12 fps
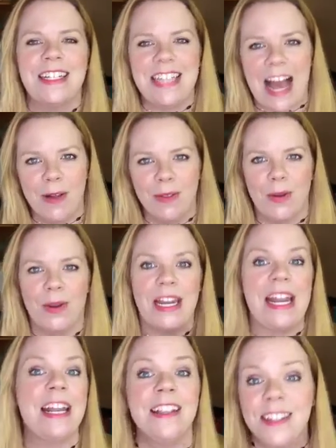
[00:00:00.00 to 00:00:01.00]
download,
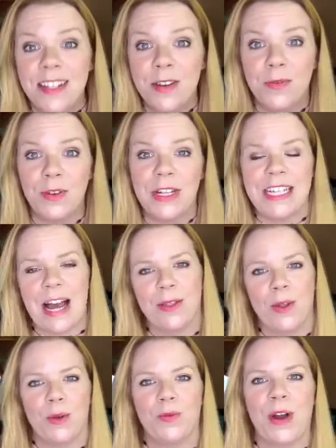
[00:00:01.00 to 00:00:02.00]
an instant free
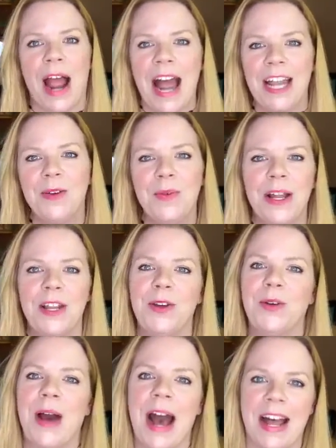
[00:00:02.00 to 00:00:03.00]
download for anyone
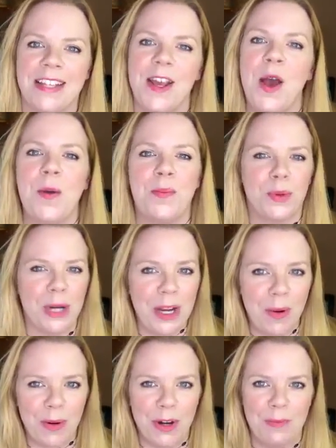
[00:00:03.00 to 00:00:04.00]
who has
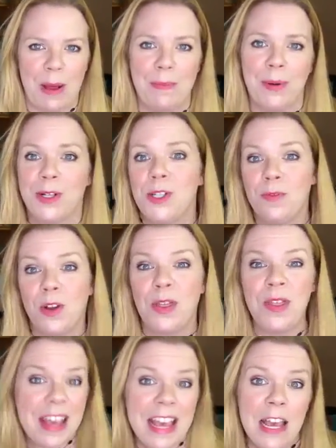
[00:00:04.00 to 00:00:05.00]
pre-ordered my book. So if you're
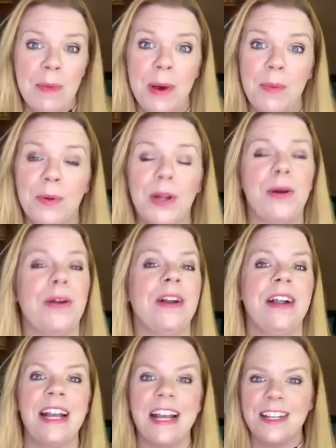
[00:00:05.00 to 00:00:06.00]
thinking about
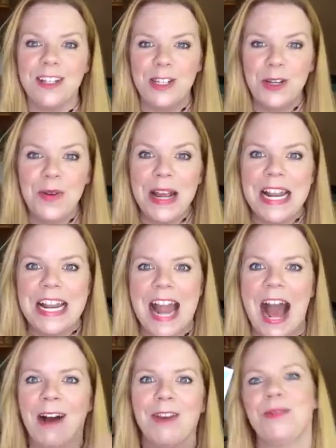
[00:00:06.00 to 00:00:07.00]
pre-ordering, do it
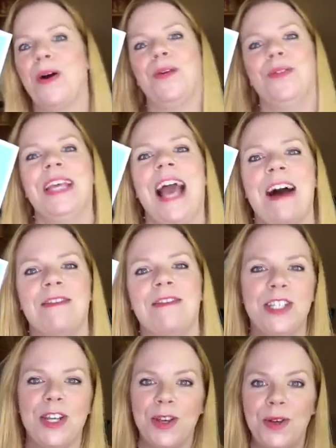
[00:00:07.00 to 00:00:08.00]
now. You only
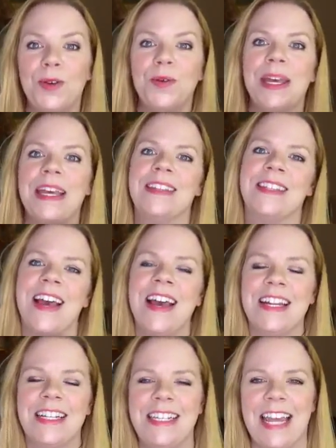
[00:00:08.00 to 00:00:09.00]
have 2 weeks
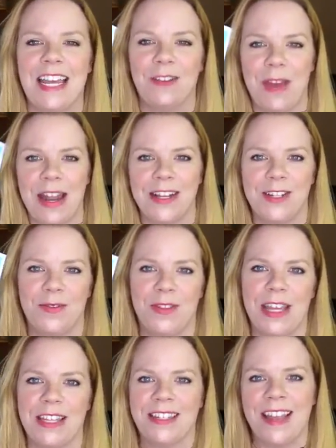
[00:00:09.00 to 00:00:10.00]
to take advantage of
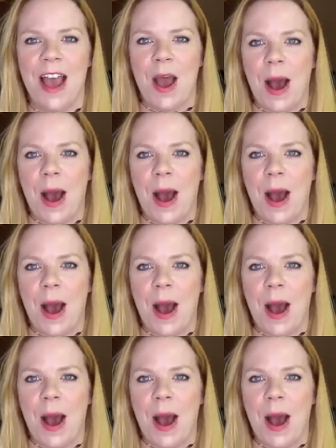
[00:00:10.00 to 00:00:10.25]
this